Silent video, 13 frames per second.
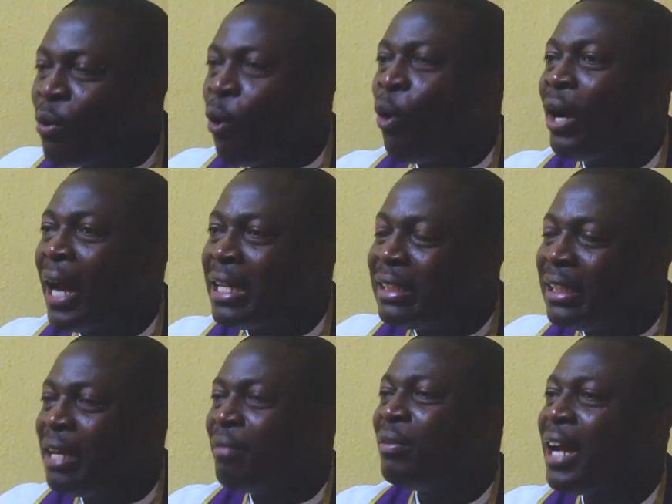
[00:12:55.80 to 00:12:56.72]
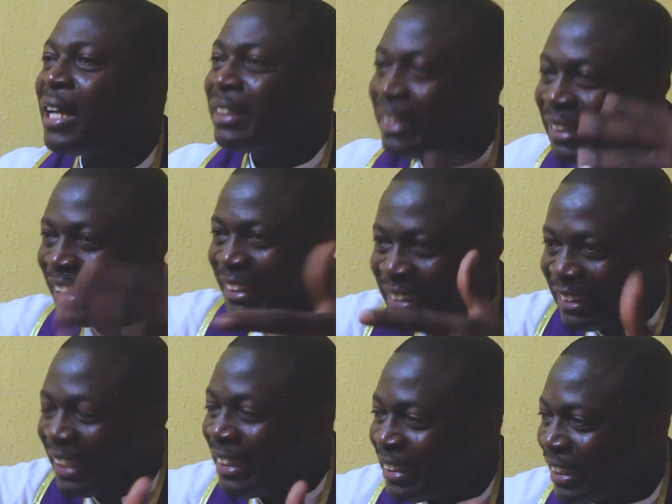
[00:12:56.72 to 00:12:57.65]
God has given us this
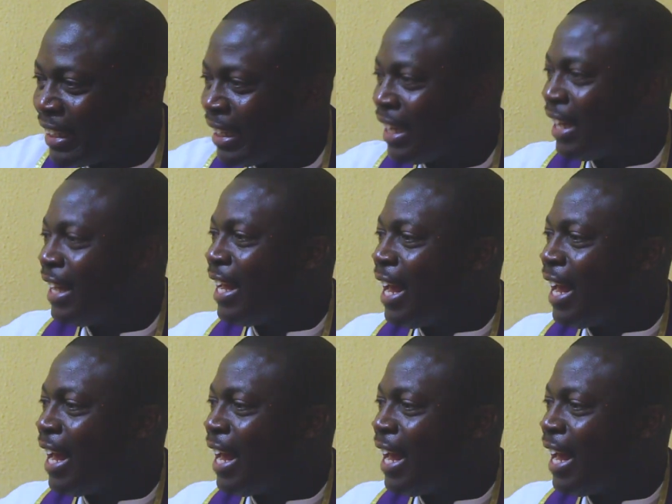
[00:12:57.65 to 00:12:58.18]
season.